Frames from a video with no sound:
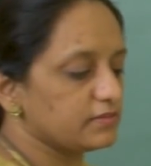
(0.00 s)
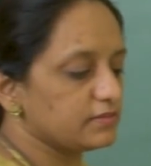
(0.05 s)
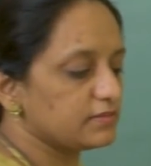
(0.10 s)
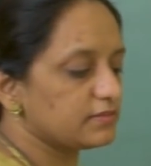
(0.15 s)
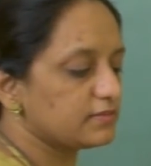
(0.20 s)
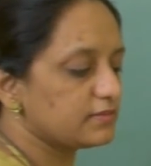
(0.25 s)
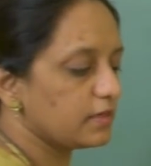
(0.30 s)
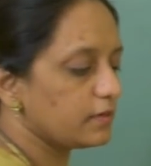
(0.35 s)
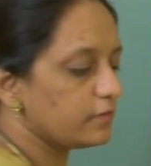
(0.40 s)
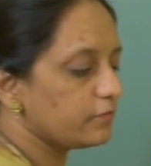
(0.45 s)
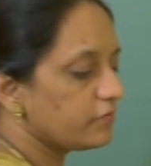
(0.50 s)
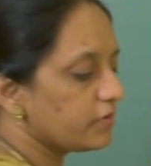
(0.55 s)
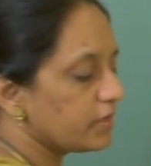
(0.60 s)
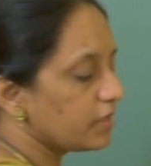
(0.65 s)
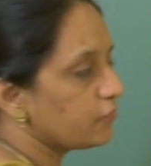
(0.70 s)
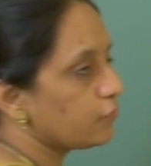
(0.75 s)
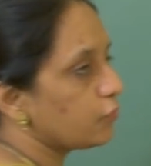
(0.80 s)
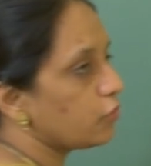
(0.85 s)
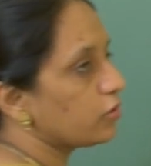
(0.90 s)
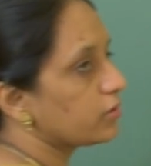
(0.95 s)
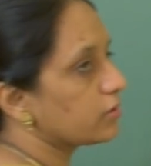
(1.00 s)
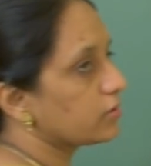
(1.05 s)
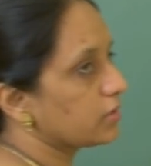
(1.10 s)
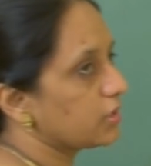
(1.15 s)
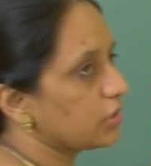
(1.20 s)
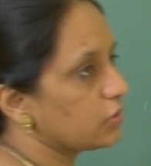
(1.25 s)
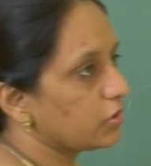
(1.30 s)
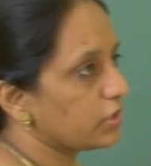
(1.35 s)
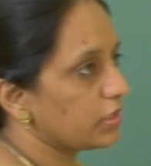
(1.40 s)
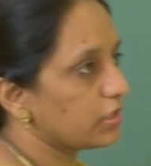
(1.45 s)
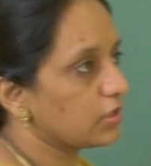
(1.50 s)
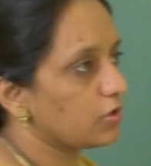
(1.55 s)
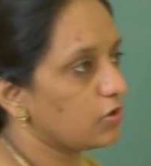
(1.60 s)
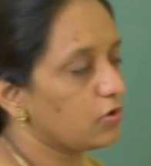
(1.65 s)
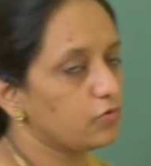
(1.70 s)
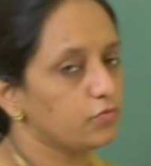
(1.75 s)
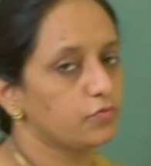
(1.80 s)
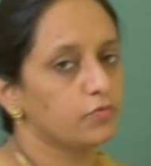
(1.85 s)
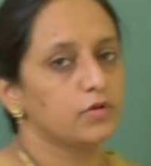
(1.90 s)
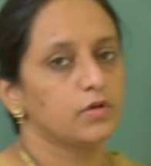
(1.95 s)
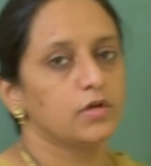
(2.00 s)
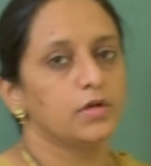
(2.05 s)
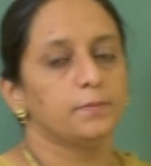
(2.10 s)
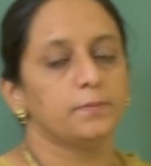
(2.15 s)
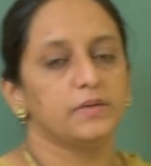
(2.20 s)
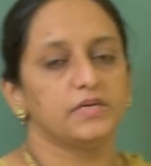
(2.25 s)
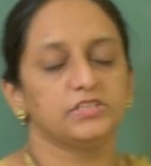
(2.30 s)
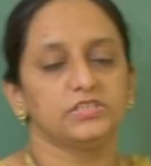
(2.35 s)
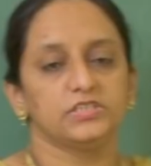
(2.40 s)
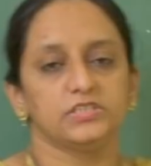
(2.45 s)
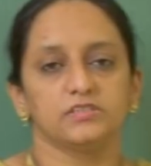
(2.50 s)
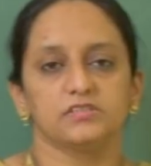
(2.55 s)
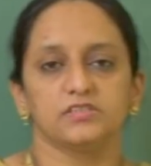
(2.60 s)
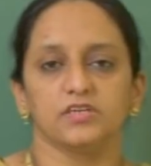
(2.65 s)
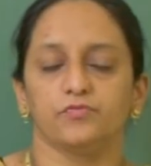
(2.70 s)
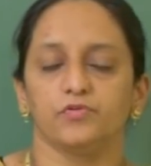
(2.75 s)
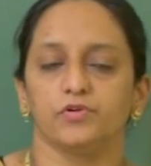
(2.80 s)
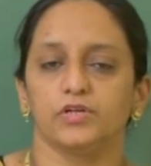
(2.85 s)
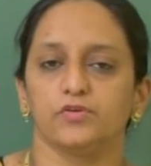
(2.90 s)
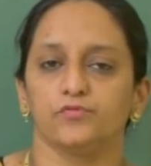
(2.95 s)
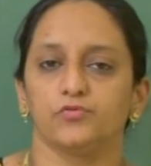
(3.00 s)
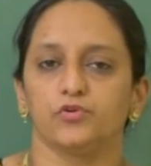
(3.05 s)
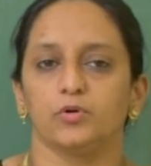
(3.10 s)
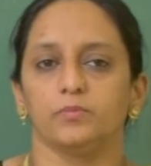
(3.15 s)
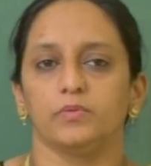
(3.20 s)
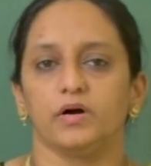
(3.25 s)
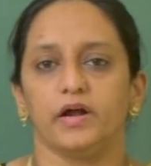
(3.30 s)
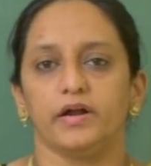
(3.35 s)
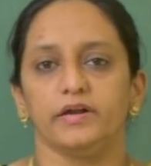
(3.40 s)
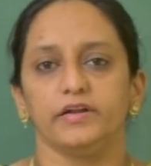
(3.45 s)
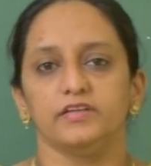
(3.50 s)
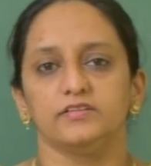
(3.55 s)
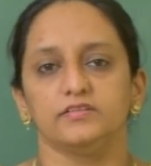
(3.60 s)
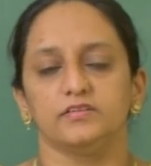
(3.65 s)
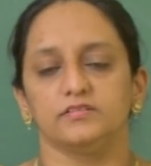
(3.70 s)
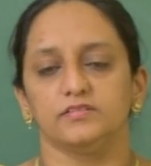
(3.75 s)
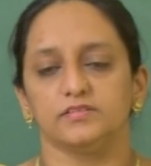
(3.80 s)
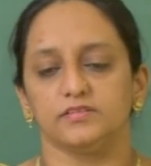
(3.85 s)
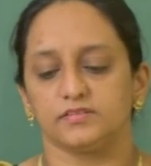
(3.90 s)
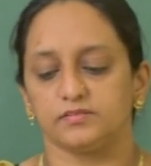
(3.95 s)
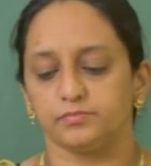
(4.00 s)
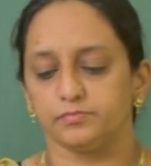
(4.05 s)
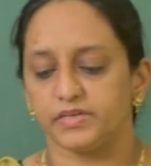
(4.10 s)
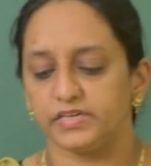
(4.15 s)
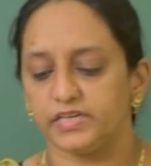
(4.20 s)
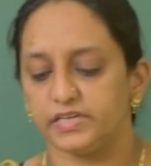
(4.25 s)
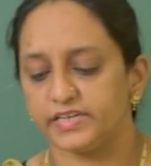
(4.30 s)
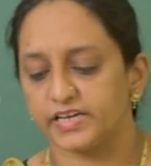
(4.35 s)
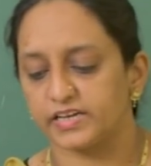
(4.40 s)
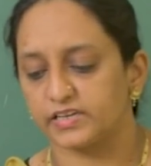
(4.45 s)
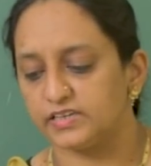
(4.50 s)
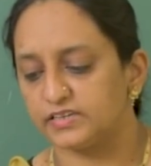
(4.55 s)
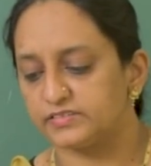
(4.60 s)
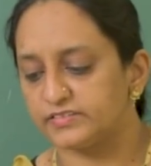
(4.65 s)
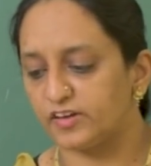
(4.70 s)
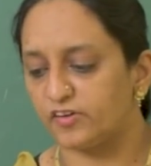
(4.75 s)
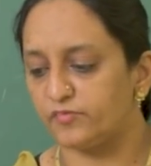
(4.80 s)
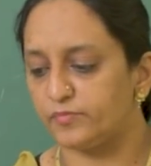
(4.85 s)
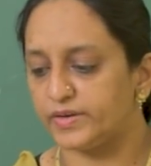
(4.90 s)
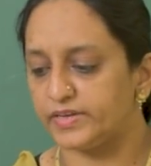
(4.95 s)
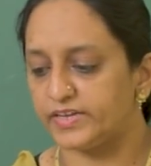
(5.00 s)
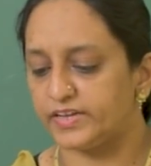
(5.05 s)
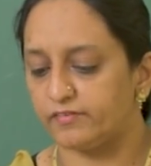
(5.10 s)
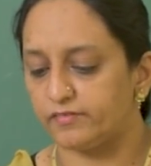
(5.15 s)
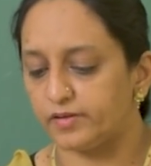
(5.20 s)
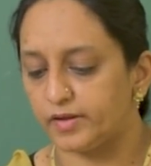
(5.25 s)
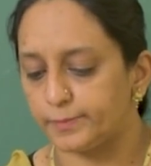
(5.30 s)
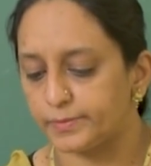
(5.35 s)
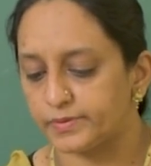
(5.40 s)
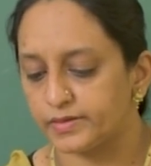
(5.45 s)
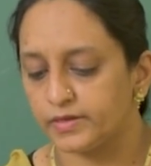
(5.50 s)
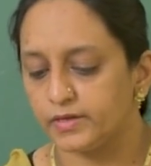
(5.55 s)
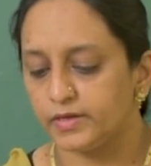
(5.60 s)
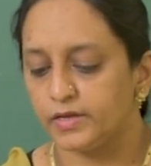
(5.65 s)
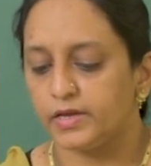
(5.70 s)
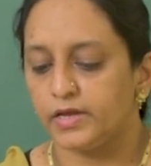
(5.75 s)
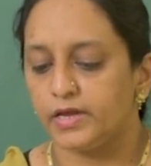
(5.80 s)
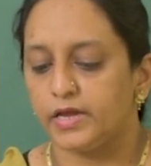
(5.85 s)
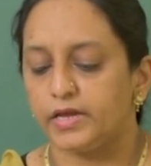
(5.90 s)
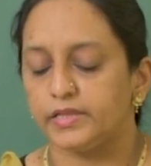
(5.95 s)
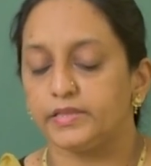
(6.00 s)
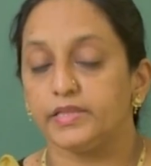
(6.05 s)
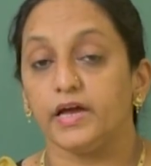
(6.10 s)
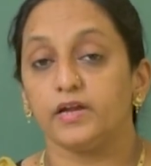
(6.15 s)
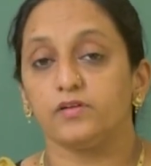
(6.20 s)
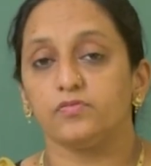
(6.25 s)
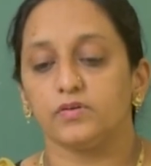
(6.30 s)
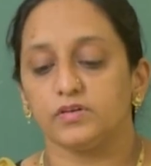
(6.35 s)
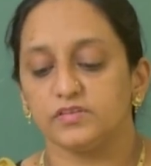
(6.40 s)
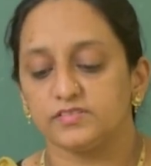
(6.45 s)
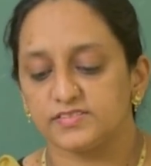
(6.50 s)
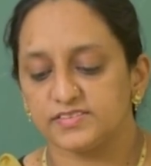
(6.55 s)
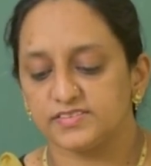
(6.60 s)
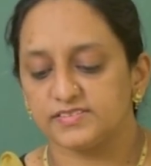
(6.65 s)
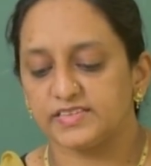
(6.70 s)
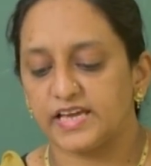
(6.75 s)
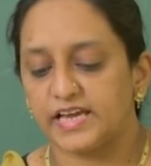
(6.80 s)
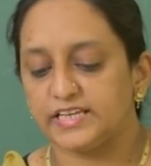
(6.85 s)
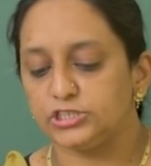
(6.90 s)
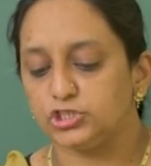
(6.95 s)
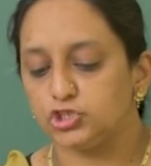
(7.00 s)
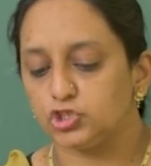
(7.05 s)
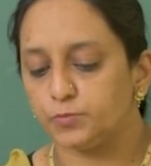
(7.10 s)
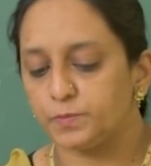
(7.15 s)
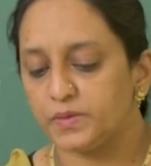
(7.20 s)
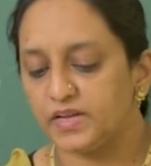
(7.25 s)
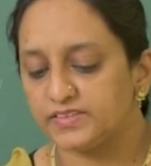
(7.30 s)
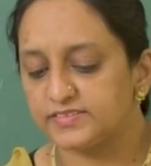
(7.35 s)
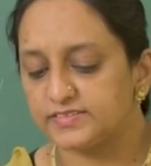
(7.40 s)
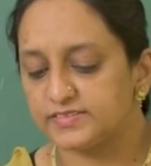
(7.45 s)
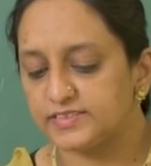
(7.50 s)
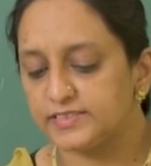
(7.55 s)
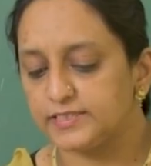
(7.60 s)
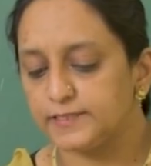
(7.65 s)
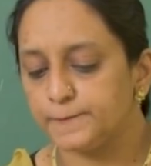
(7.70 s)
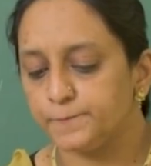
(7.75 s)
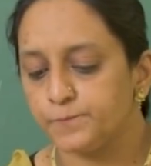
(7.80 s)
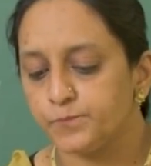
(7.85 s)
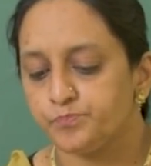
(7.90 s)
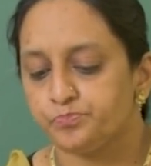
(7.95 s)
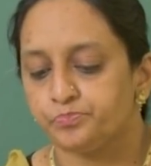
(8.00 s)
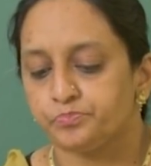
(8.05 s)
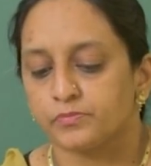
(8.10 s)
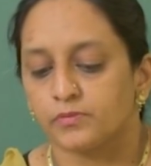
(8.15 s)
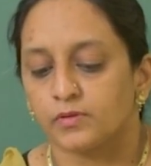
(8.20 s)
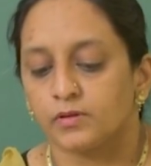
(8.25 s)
In the same way, for curing of patients suffering from heart diseases, many techniques have been developed. In that, first is angioplasty.